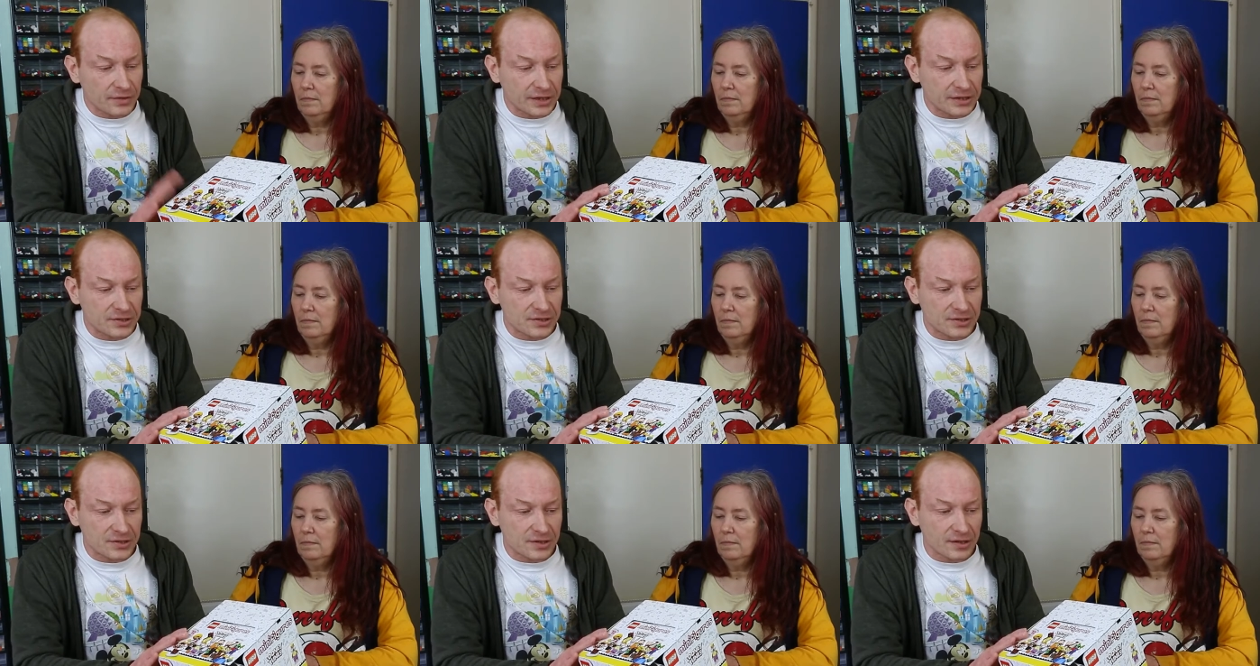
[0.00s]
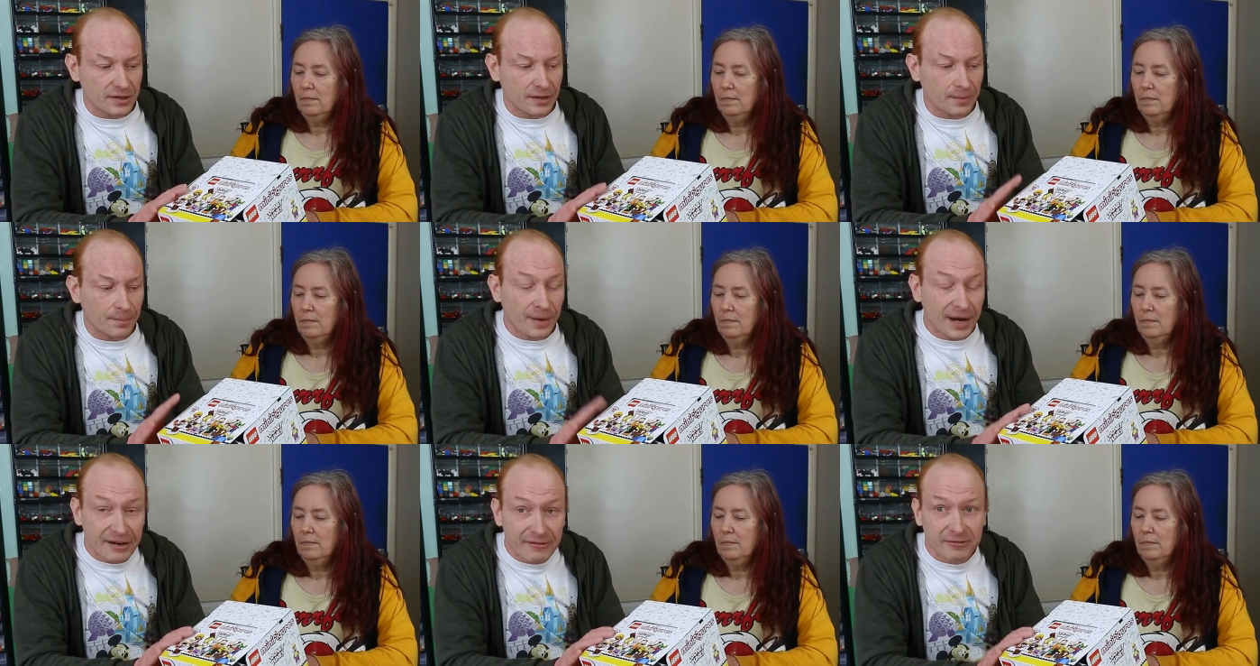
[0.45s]
Speaker 1: this
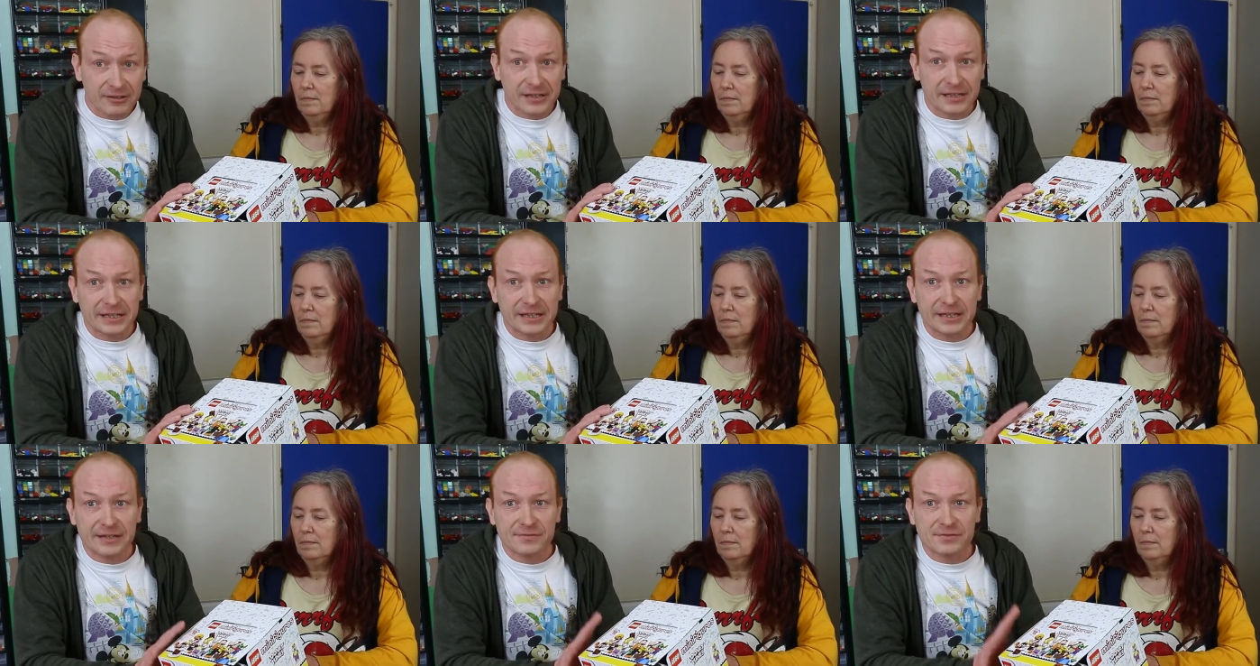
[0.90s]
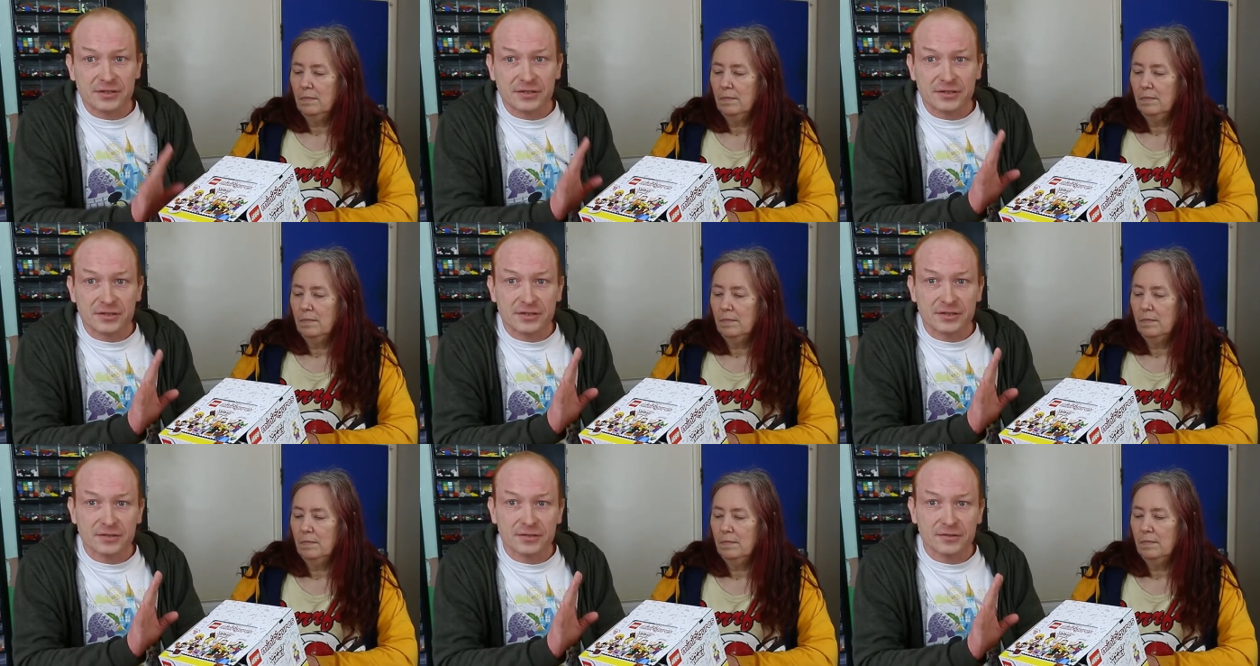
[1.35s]
apparently gives
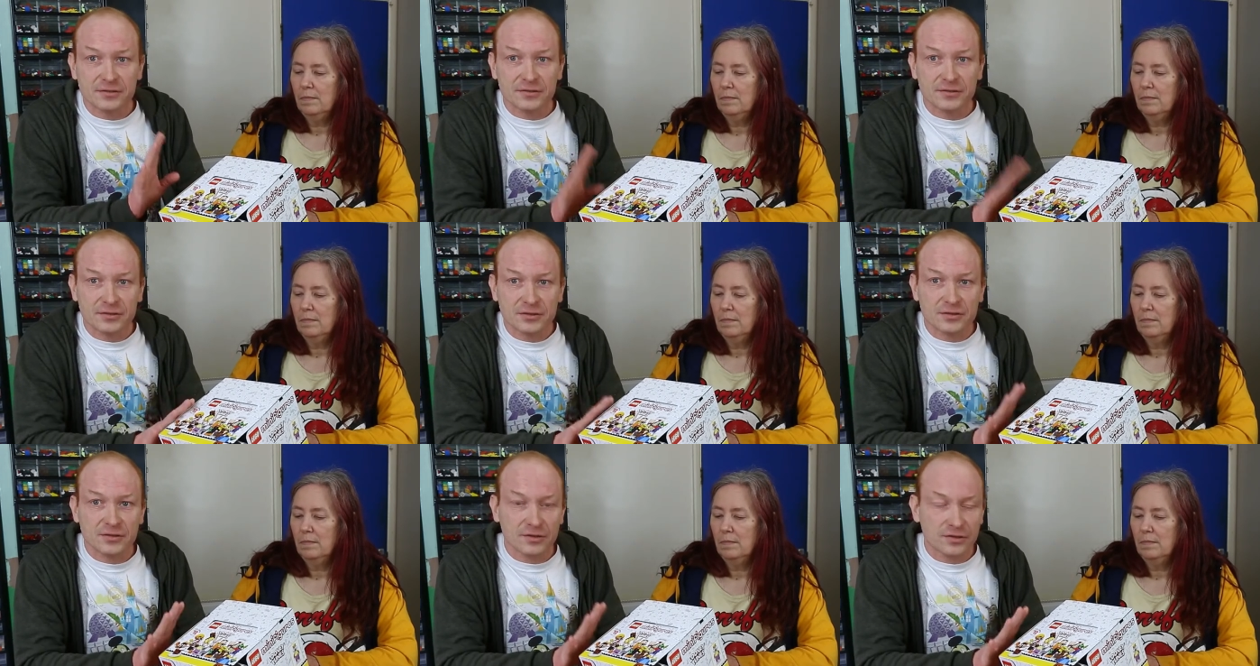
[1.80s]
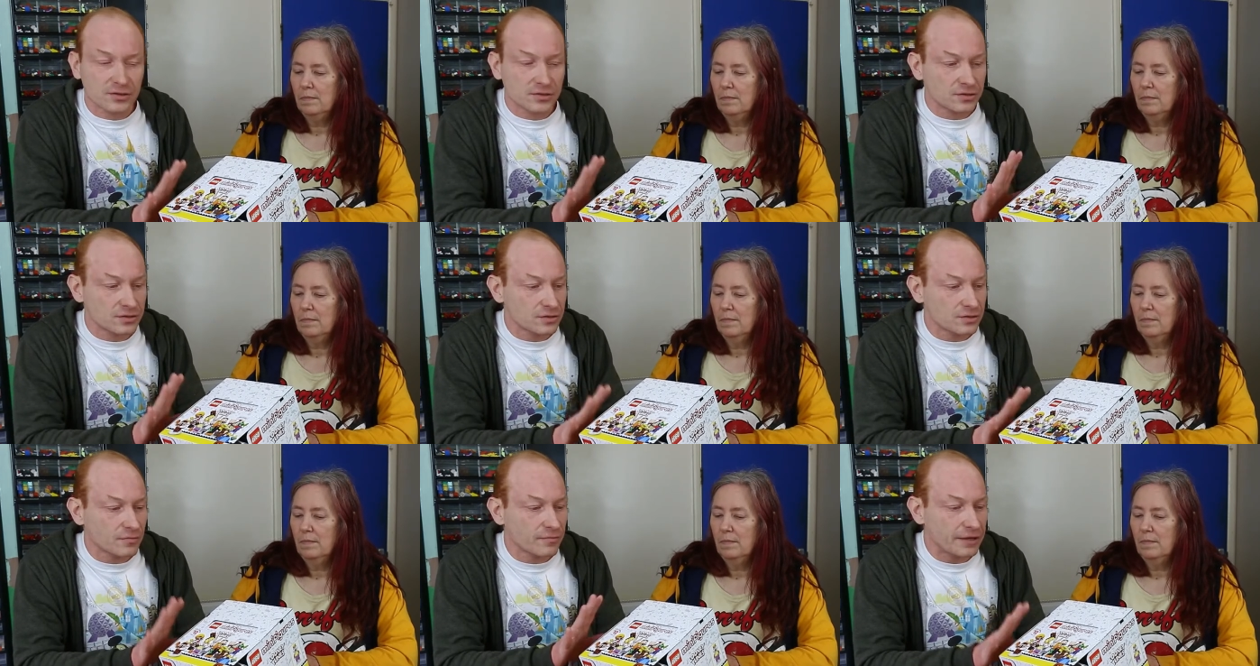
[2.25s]
us
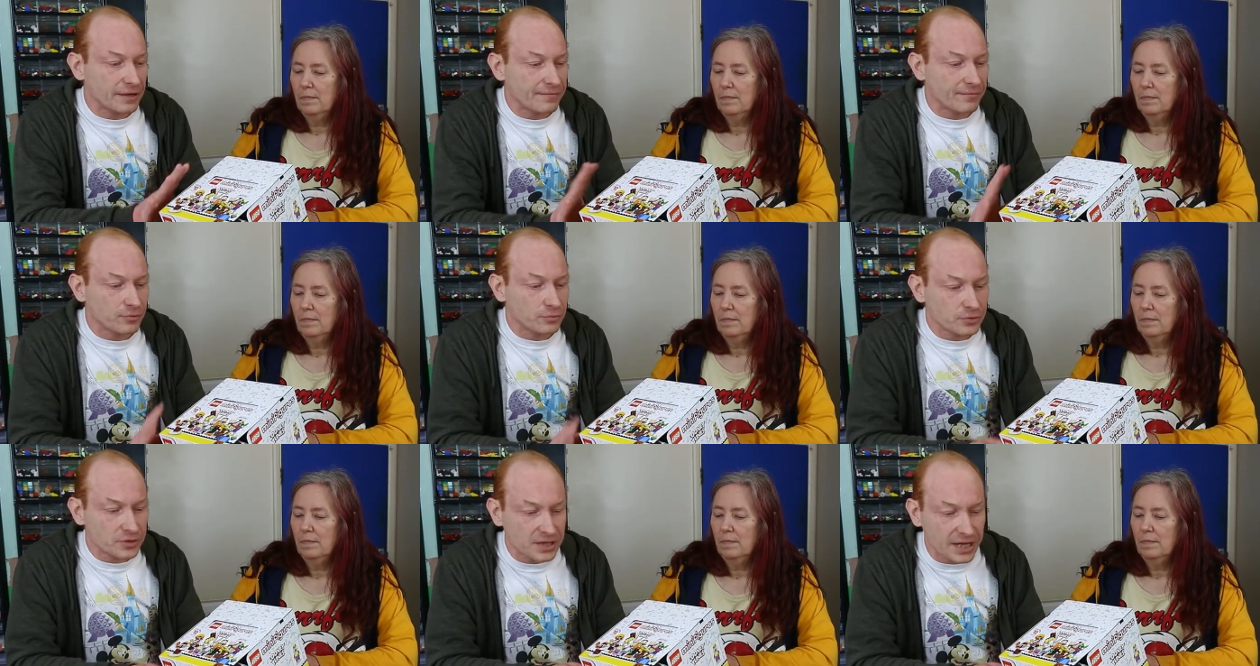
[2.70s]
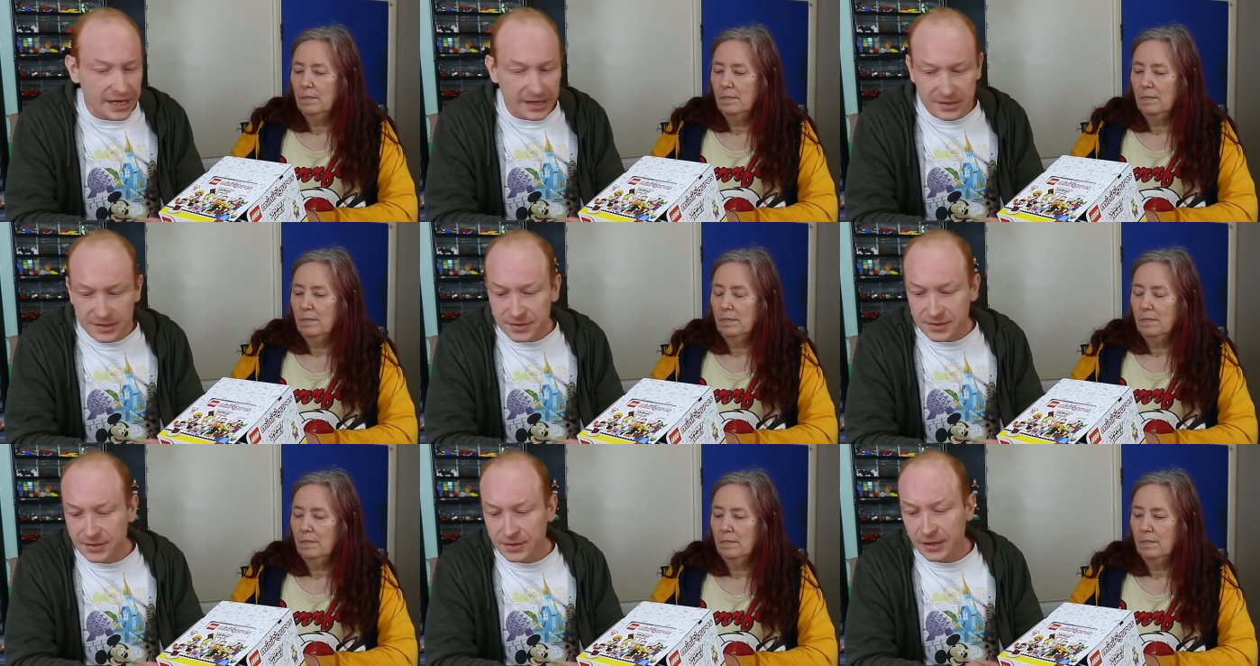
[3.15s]
three full
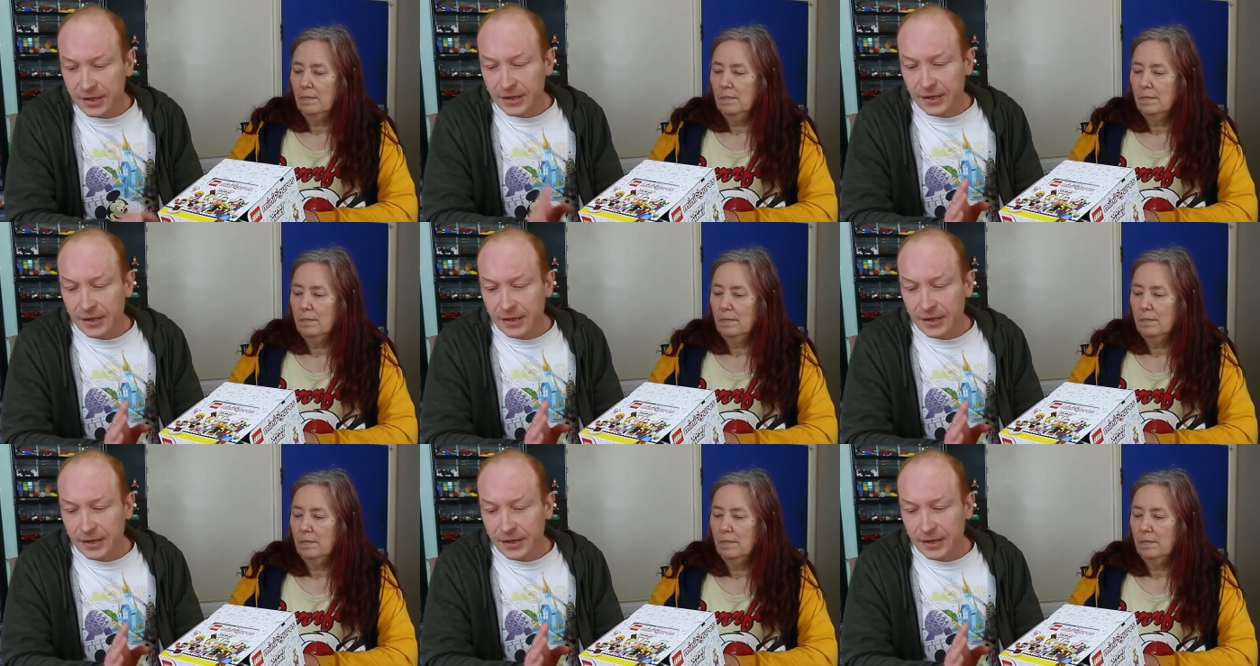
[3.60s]
sets.